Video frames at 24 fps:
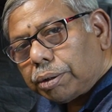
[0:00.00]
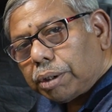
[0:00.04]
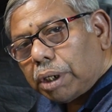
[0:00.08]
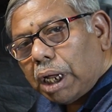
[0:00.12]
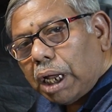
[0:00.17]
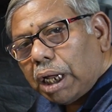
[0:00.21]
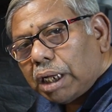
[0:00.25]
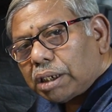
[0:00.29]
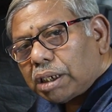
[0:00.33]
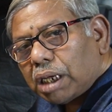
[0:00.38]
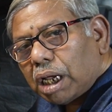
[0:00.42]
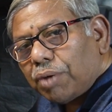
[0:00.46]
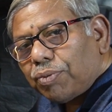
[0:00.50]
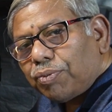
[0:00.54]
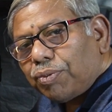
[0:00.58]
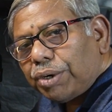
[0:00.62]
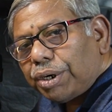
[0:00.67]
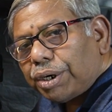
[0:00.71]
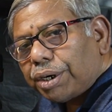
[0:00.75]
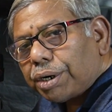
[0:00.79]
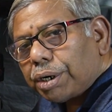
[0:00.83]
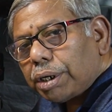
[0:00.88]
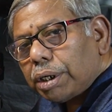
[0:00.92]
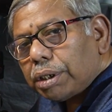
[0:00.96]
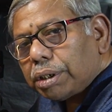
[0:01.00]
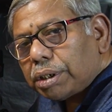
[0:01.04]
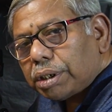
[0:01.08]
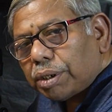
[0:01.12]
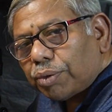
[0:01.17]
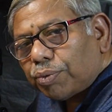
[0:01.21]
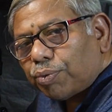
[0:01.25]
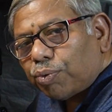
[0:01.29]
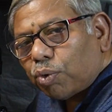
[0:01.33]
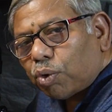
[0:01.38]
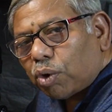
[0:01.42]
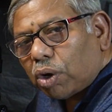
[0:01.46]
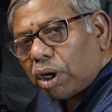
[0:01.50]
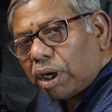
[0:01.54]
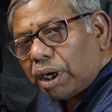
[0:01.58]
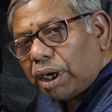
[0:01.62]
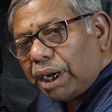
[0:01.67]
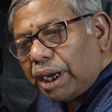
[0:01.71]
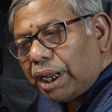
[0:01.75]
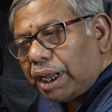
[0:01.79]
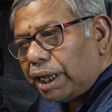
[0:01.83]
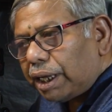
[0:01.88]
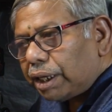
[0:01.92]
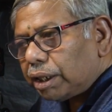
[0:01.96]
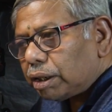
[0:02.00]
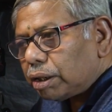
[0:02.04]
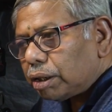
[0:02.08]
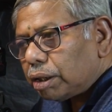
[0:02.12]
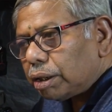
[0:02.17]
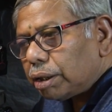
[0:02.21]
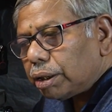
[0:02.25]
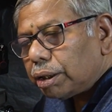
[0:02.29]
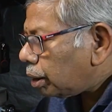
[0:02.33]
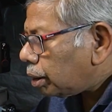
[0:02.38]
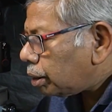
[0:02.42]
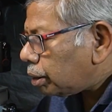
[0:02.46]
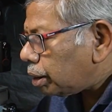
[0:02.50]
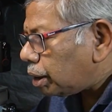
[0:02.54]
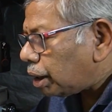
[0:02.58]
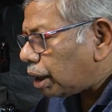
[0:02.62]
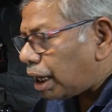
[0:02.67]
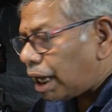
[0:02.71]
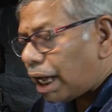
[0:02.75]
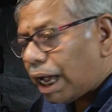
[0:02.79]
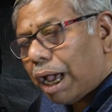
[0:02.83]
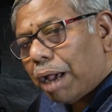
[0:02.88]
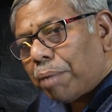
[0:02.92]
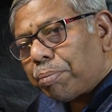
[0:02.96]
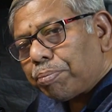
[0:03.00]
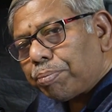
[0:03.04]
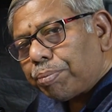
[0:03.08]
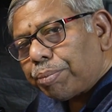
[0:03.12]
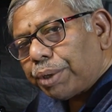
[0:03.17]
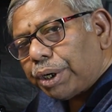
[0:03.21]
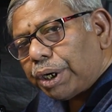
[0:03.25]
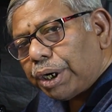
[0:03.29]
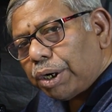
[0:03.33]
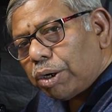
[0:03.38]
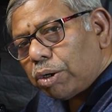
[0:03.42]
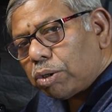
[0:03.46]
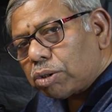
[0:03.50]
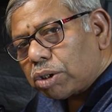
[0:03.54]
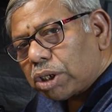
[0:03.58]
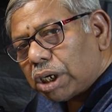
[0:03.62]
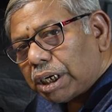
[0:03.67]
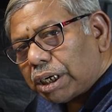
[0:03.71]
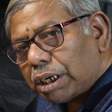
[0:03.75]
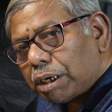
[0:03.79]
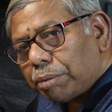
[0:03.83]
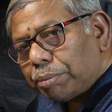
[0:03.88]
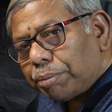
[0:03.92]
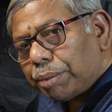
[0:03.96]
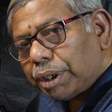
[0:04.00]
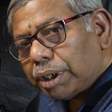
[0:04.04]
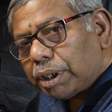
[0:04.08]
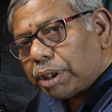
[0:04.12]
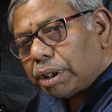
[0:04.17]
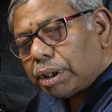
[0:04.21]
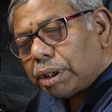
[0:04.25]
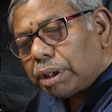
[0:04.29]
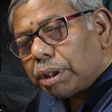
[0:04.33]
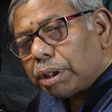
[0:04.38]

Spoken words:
As I've increased the focal length, the gap reduced a little bit,